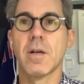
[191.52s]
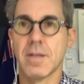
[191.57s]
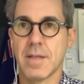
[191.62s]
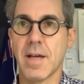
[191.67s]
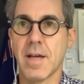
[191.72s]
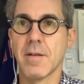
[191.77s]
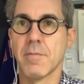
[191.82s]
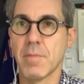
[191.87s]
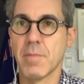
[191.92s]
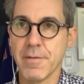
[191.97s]

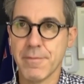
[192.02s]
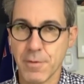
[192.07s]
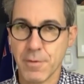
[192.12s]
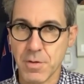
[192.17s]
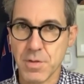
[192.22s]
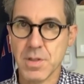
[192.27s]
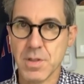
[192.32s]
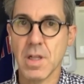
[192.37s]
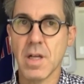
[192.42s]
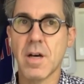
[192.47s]
kind of my
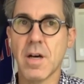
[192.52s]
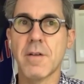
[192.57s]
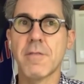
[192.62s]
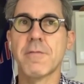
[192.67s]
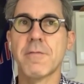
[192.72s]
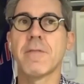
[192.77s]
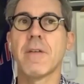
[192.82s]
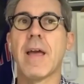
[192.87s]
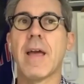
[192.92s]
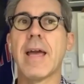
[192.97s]
first love,
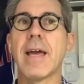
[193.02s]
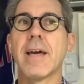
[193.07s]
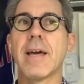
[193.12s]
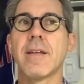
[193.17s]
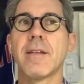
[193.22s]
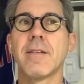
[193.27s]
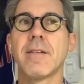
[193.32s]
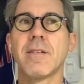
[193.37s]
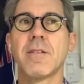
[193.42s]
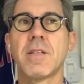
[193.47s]

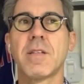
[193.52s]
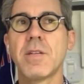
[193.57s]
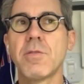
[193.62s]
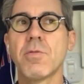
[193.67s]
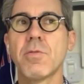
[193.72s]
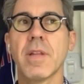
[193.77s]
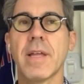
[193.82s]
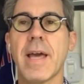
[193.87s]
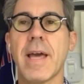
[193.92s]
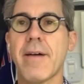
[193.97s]
and didn't
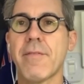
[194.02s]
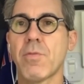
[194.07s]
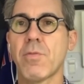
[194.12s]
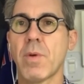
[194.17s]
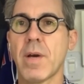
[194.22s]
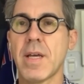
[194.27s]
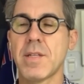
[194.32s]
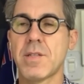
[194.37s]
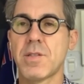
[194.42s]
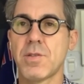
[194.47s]
really have a
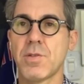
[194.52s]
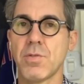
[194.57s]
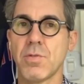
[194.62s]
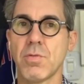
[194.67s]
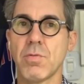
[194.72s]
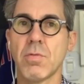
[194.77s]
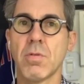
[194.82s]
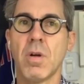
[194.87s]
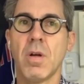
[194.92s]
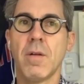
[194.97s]
way
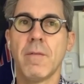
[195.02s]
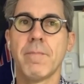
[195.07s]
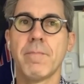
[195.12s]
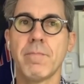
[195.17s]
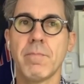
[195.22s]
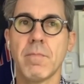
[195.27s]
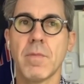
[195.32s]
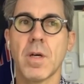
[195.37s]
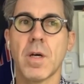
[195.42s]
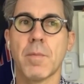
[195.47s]
to
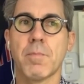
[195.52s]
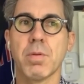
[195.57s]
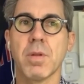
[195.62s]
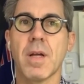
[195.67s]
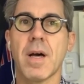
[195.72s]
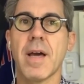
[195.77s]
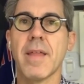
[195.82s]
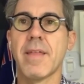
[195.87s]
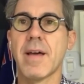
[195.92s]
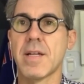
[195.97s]

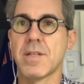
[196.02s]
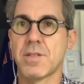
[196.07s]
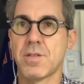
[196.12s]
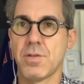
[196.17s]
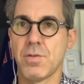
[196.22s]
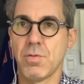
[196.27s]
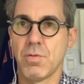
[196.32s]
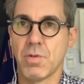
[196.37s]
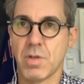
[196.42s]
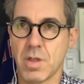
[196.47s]
apply that
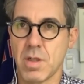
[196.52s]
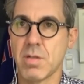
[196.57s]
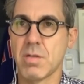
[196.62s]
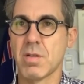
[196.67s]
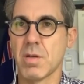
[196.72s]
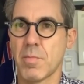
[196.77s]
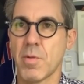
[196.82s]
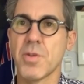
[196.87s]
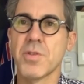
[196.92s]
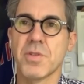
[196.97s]
to
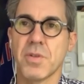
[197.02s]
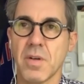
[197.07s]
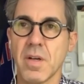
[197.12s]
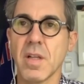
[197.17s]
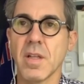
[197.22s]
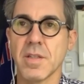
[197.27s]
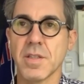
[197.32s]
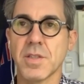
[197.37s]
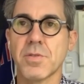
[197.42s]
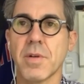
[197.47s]
commercial
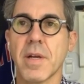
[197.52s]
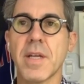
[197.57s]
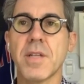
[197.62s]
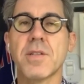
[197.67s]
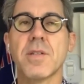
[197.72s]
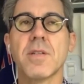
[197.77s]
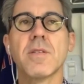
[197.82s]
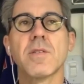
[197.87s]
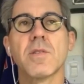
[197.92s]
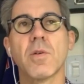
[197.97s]

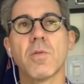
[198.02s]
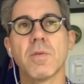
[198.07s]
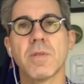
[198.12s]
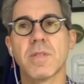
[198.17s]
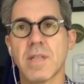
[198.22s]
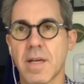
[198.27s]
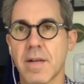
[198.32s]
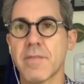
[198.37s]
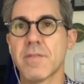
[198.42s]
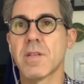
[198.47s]
illustration. So it was
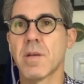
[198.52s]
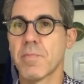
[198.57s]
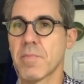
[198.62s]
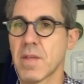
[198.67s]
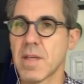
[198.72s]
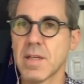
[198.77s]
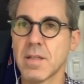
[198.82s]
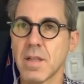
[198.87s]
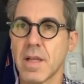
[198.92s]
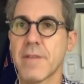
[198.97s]
kind of
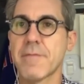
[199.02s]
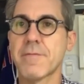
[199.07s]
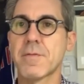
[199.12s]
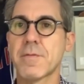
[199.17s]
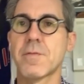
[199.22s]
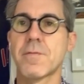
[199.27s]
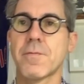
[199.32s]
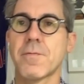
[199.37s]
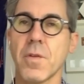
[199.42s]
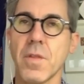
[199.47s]
something left
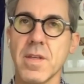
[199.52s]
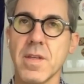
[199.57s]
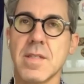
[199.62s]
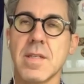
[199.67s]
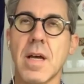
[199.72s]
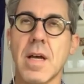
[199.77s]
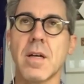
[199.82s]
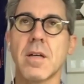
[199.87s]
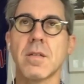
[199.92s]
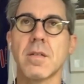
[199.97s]
for
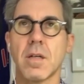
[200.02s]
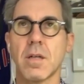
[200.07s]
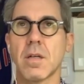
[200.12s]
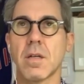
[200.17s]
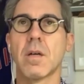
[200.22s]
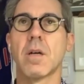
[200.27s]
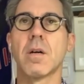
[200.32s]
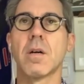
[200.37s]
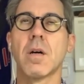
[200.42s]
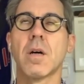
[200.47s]

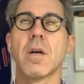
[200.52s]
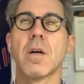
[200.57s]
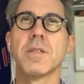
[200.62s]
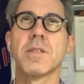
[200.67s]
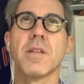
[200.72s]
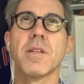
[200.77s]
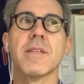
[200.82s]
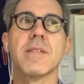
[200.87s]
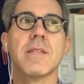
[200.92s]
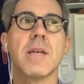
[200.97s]
the
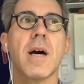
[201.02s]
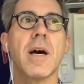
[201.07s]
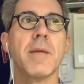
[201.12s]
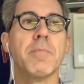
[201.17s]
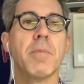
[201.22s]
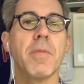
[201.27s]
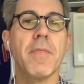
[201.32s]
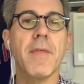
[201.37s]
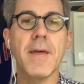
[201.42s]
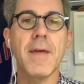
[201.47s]
onto the side.
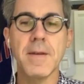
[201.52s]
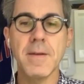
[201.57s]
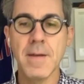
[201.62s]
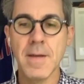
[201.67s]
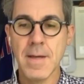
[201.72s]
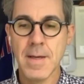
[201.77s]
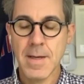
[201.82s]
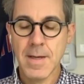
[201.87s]
But then